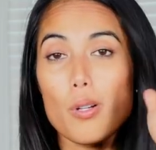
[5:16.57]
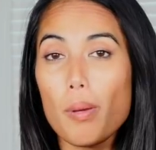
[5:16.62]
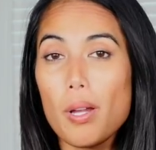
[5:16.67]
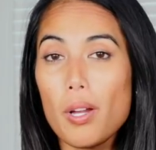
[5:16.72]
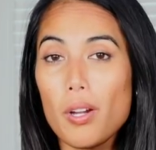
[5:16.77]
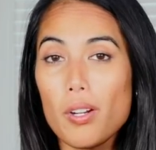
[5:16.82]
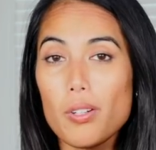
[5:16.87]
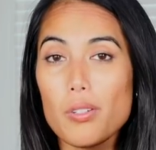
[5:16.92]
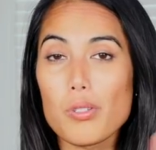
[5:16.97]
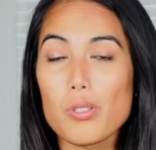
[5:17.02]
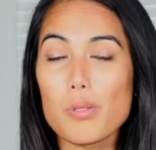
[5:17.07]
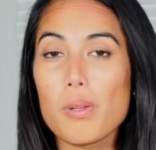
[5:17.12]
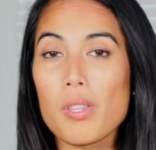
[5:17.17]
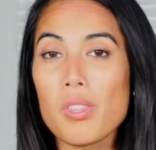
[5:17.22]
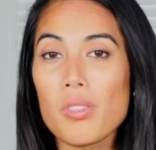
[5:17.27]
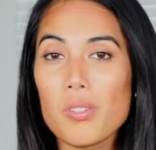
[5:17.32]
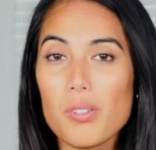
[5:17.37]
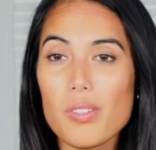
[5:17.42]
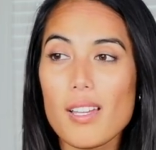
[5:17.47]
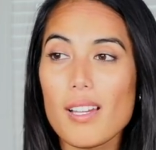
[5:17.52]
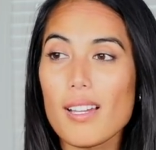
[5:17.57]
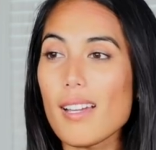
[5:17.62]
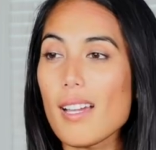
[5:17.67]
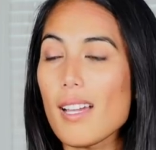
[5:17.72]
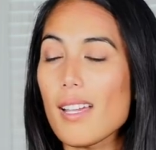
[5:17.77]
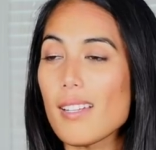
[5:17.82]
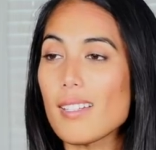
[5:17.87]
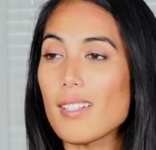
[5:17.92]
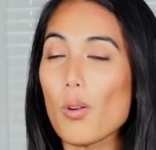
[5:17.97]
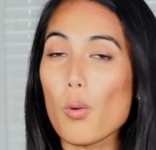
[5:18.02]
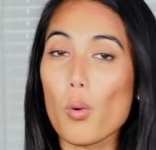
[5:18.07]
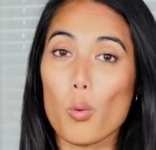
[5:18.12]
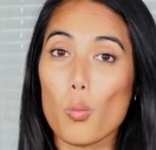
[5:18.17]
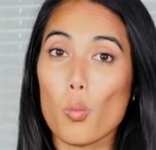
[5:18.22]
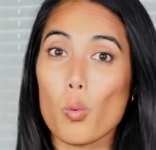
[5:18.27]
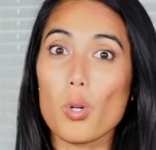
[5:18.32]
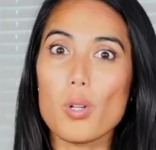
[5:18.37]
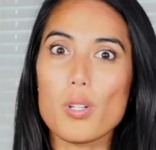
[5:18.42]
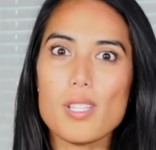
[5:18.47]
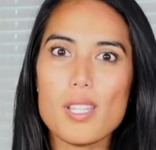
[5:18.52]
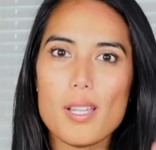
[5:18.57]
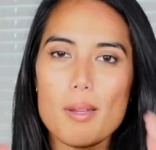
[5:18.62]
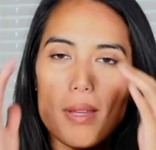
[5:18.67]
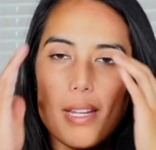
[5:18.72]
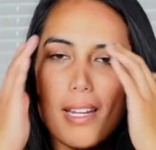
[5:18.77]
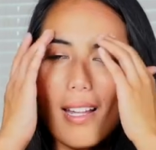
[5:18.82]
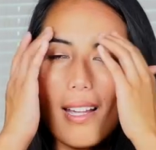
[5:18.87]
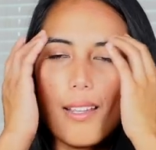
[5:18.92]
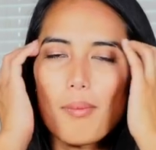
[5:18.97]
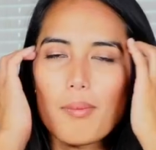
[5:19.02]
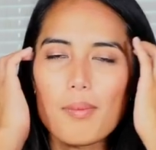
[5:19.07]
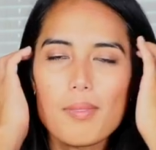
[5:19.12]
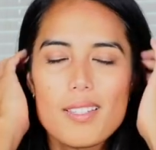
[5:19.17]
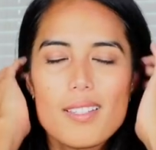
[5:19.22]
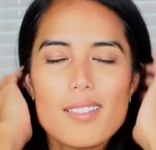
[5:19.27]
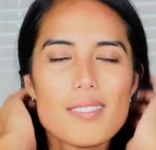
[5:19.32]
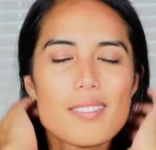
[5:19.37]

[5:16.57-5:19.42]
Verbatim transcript: a parent who's been through that, or worse, I mean,